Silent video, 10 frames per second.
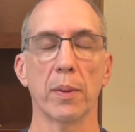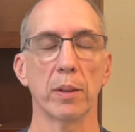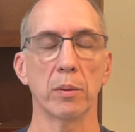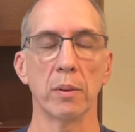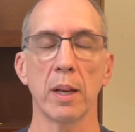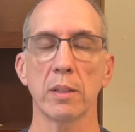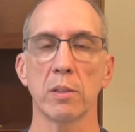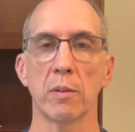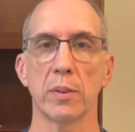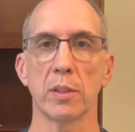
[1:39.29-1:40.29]
They do not
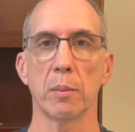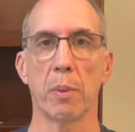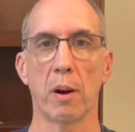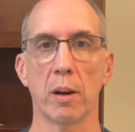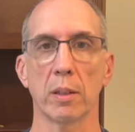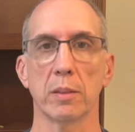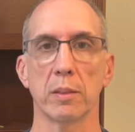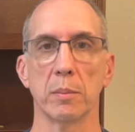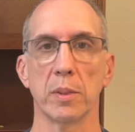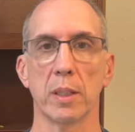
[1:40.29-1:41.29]
service the parks
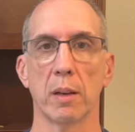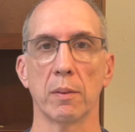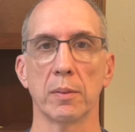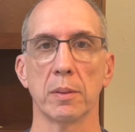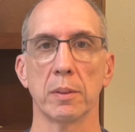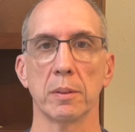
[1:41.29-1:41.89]
themselves.